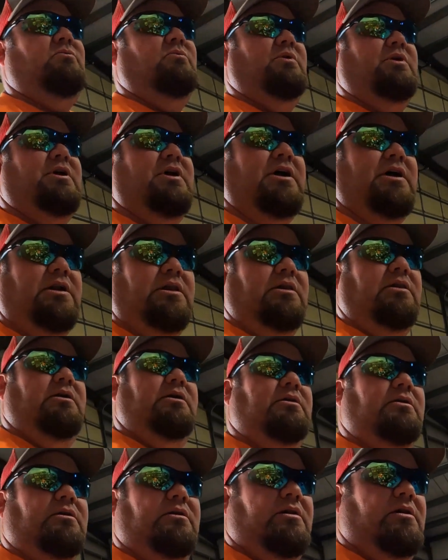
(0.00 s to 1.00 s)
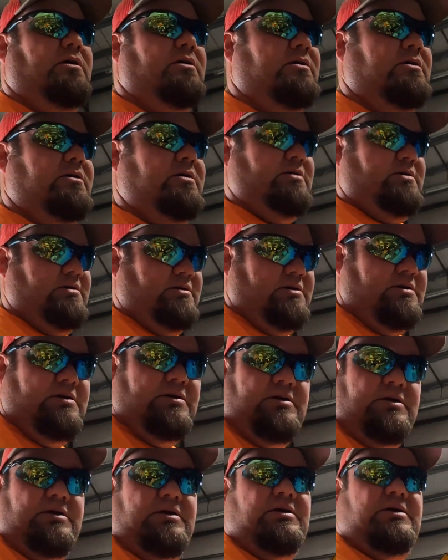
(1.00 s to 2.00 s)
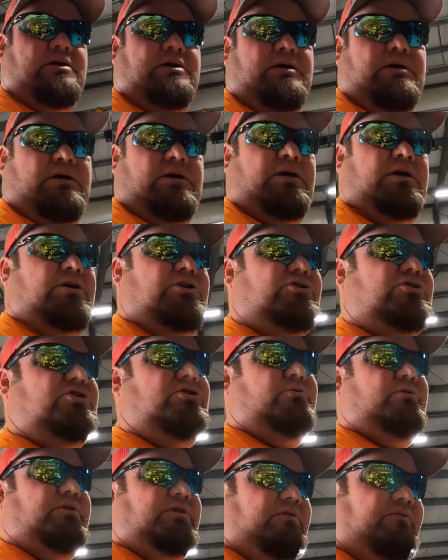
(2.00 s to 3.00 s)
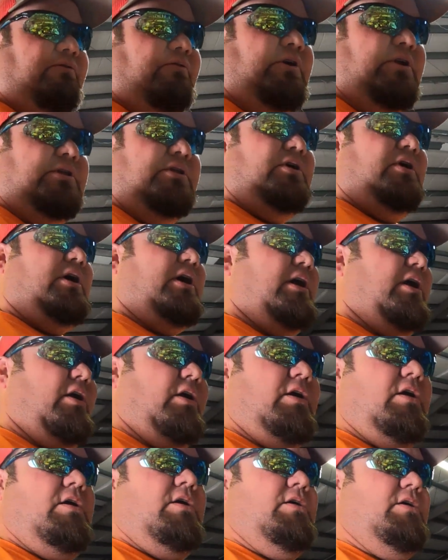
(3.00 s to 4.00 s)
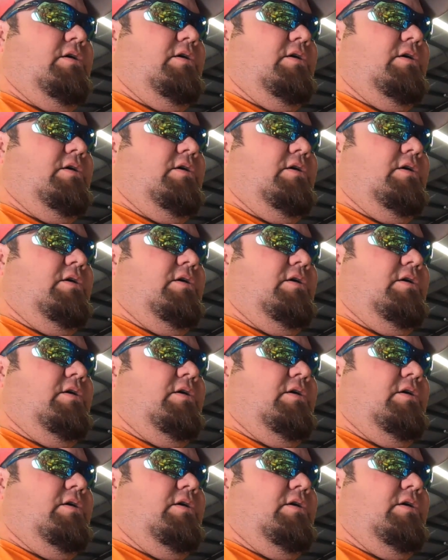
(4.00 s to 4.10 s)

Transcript: We got a little issue with the front tire,